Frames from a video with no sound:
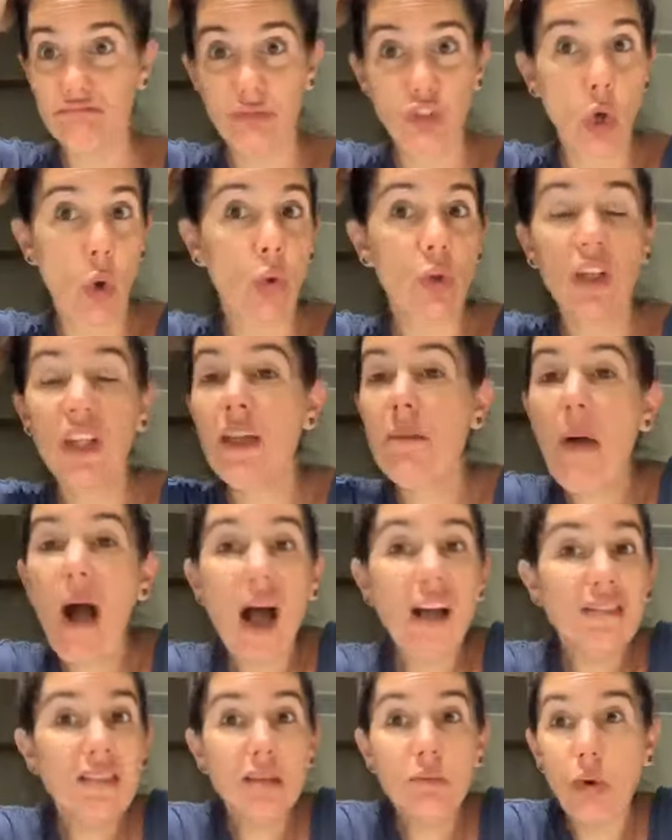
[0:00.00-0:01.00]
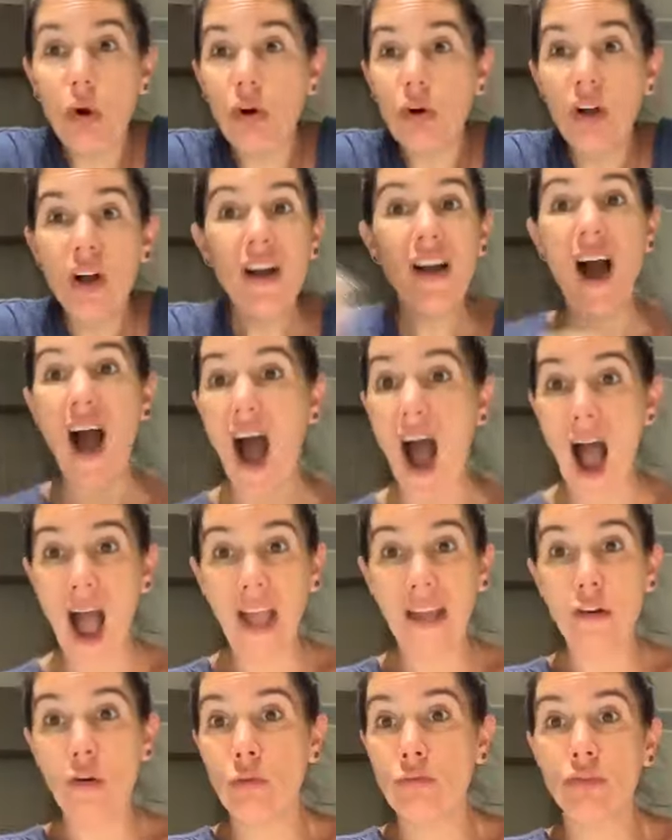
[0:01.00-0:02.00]
Totally possible.
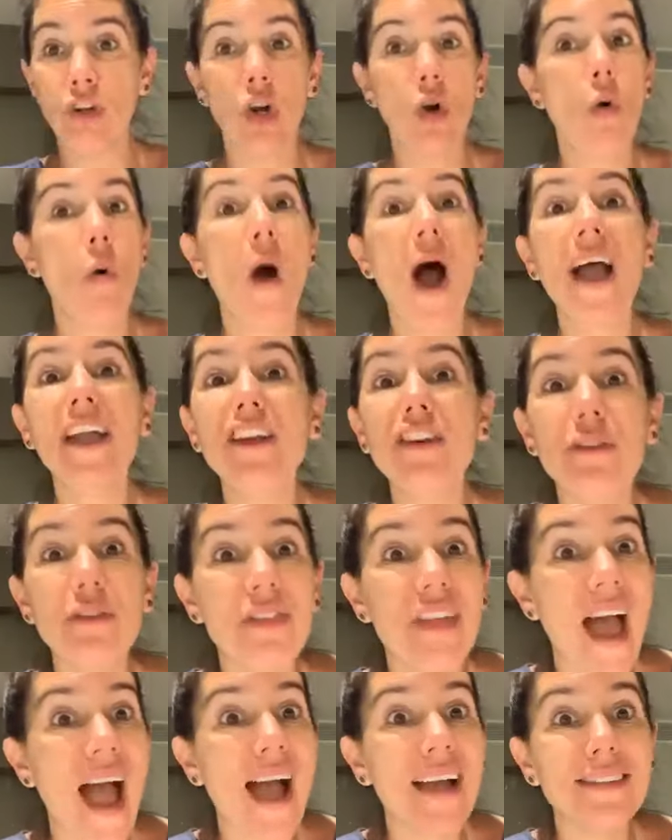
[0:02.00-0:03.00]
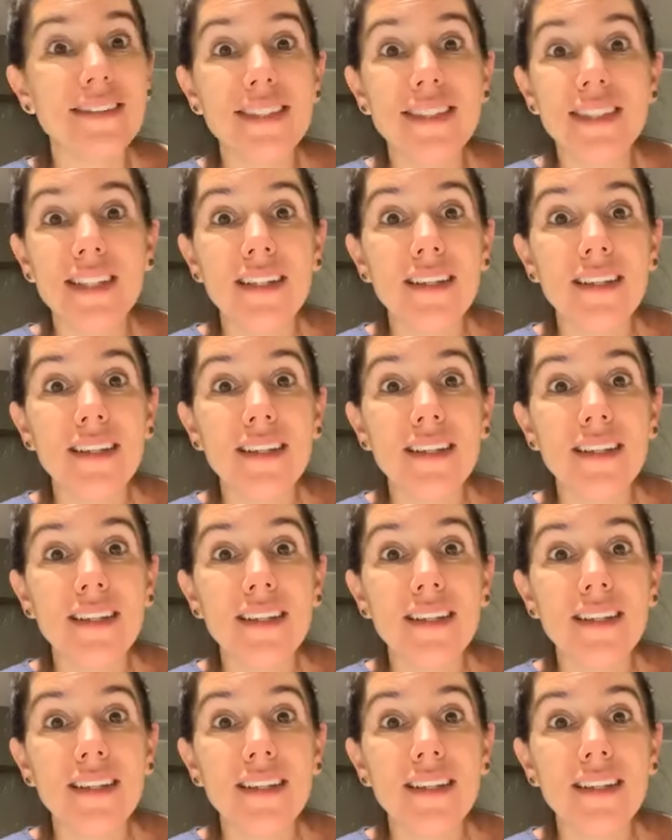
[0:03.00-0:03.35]
I don't require that.